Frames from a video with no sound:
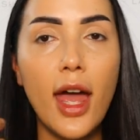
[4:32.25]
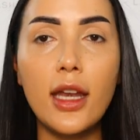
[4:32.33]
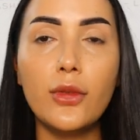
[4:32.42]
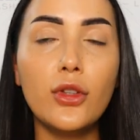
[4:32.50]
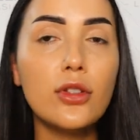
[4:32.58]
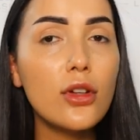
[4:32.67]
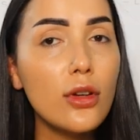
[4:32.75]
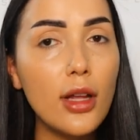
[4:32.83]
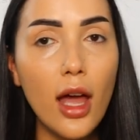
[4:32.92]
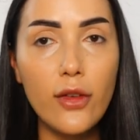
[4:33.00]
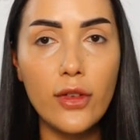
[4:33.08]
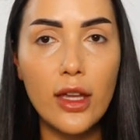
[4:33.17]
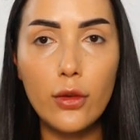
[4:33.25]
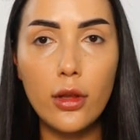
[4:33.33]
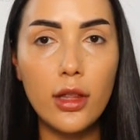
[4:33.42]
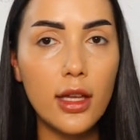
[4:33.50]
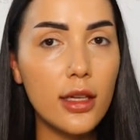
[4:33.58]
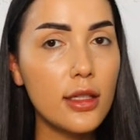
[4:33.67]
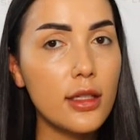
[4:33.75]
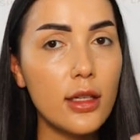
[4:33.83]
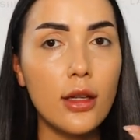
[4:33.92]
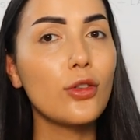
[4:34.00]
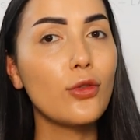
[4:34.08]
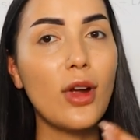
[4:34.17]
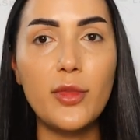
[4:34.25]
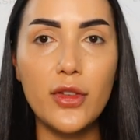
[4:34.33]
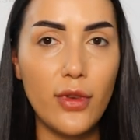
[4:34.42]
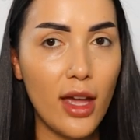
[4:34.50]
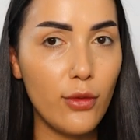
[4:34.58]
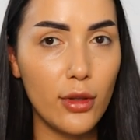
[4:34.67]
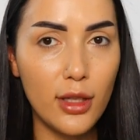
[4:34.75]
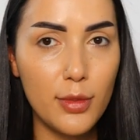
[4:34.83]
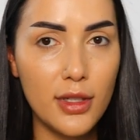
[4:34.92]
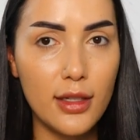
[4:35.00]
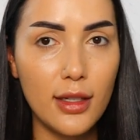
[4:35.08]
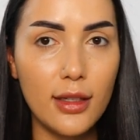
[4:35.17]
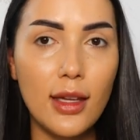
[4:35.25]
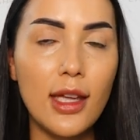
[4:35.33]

and if you don't have either of these, grab your favorite lipstick.